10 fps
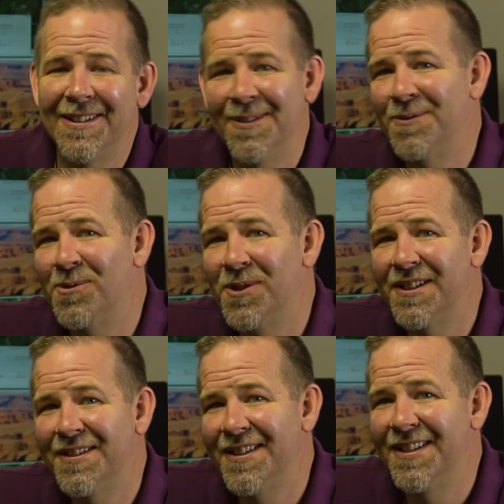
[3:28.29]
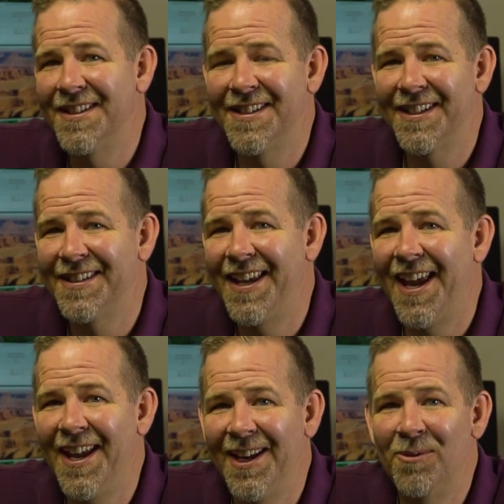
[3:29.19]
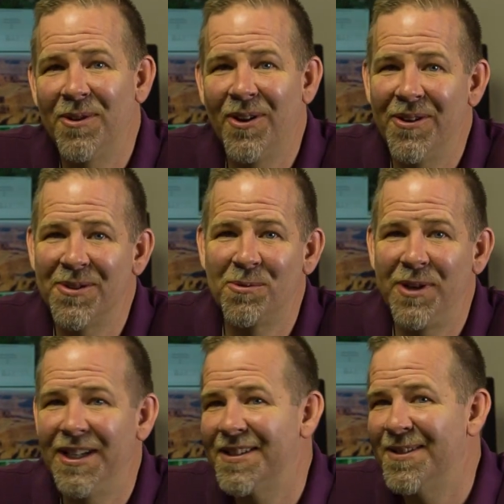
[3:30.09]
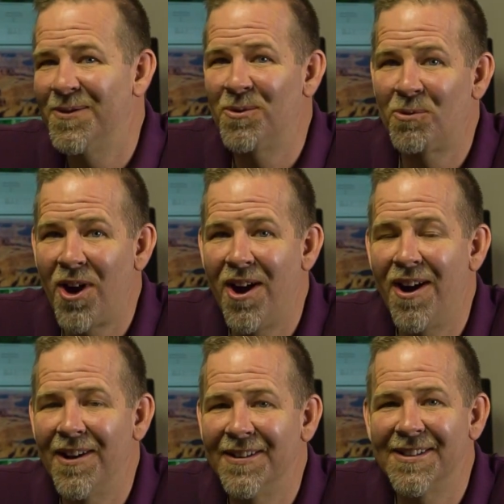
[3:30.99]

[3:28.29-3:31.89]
to the 4 to 6K with all the sweetness of the RAW and the